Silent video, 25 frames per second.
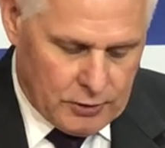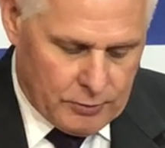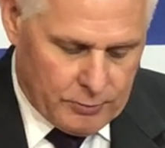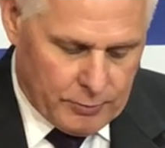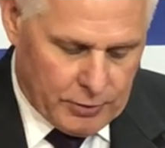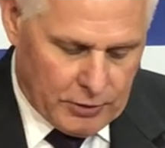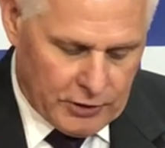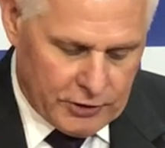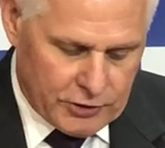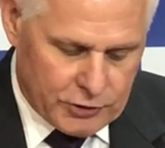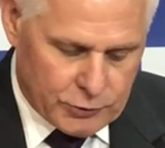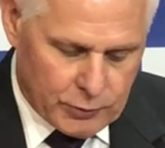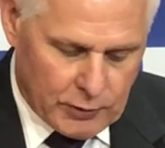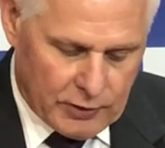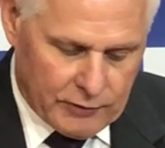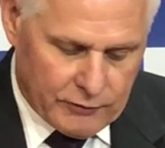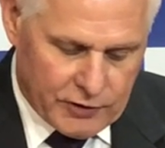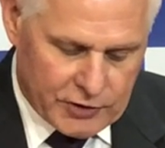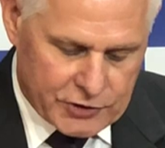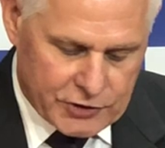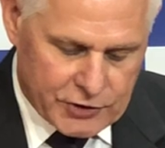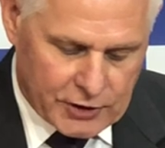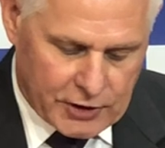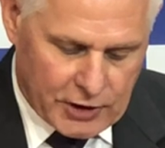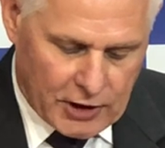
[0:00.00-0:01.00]
Police will
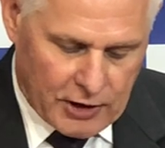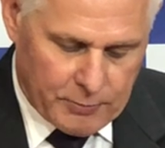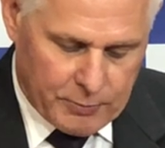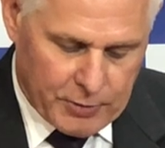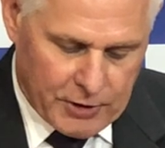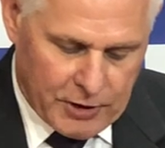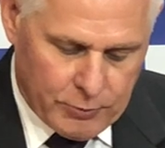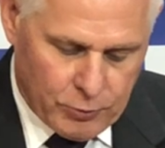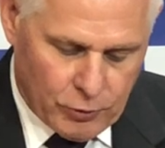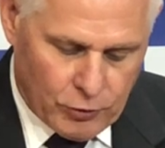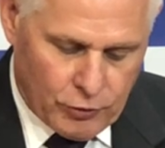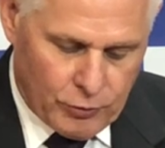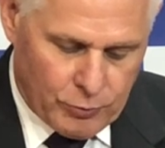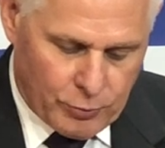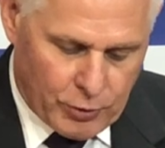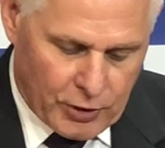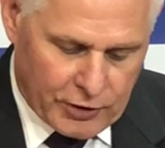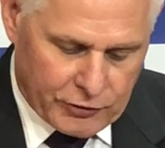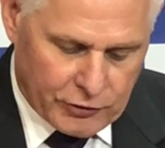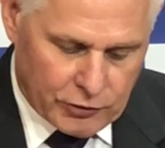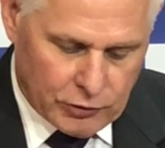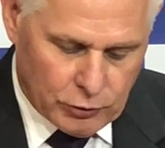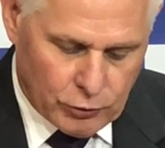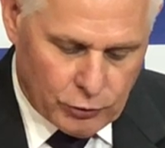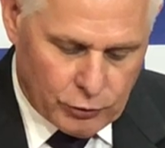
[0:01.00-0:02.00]
investigate people who
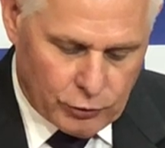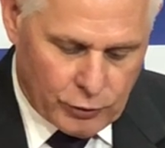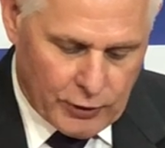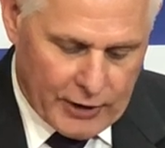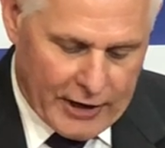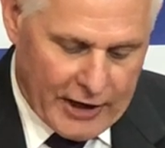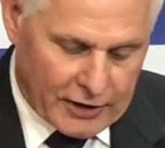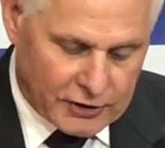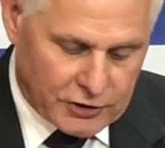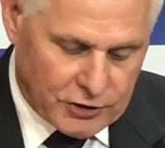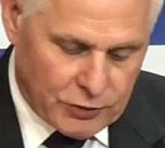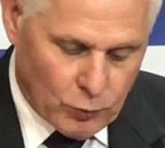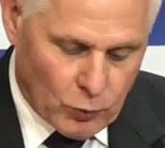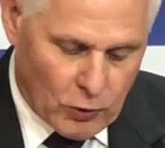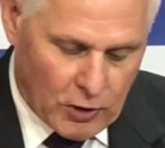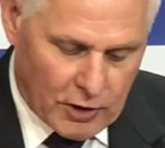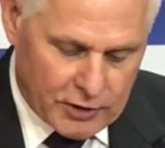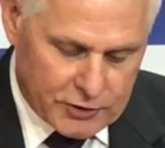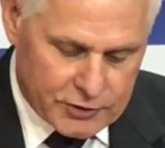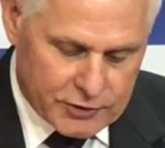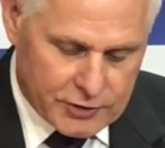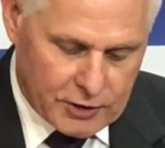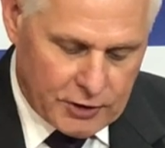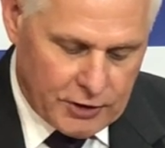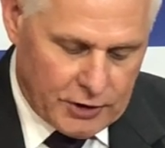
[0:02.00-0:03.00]
break the law or act in
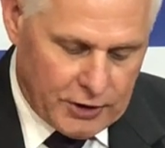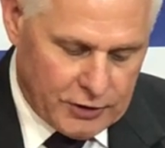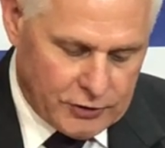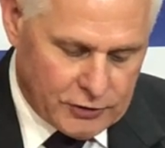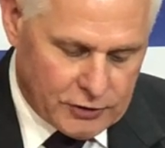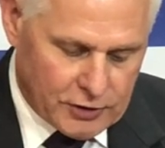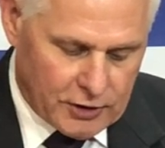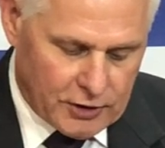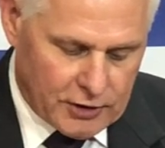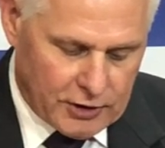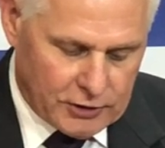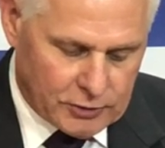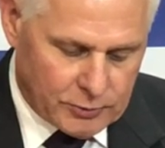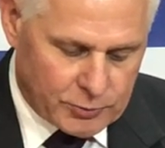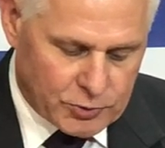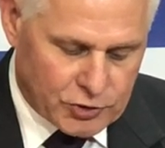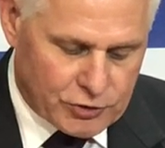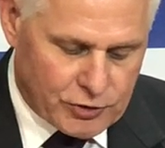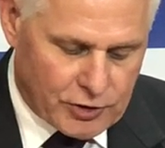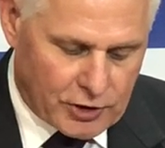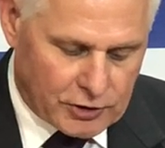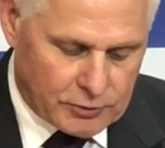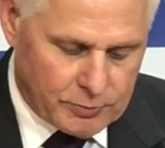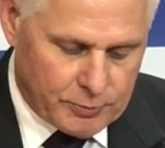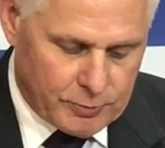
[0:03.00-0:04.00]
ways that hinder and
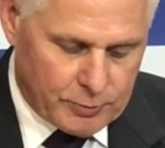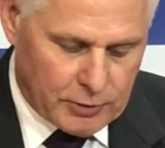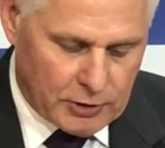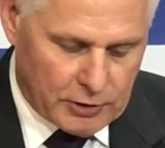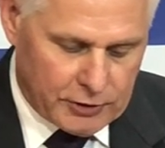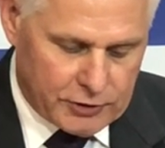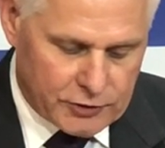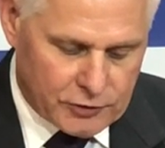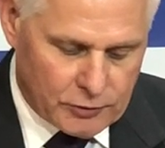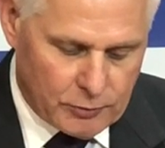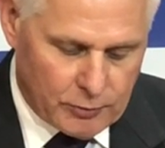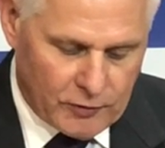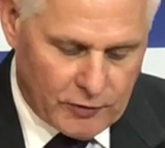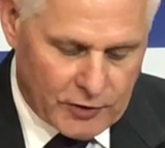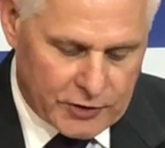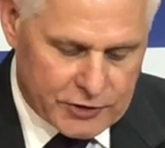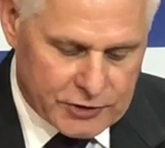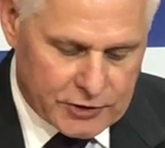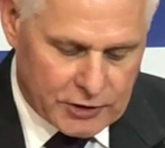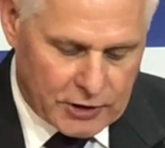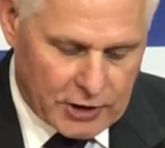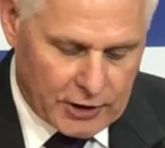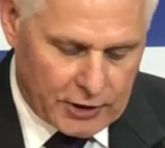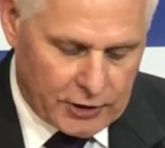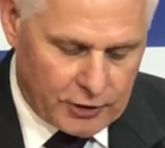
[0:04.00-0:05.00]
obstruct police from
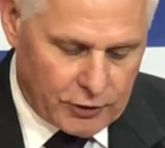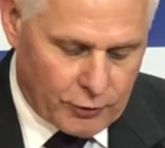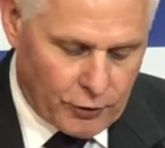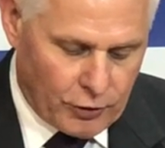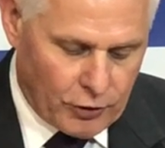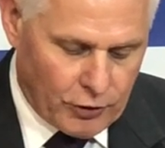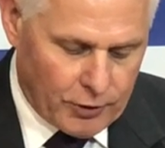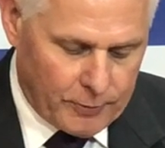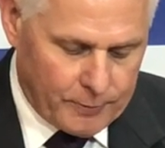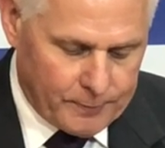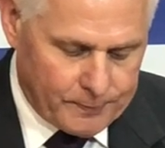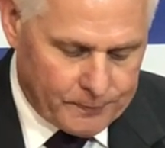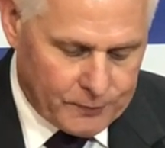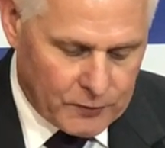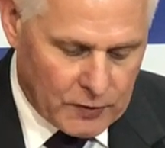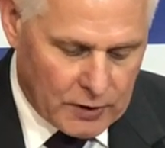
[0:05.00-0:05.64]
investigating crime.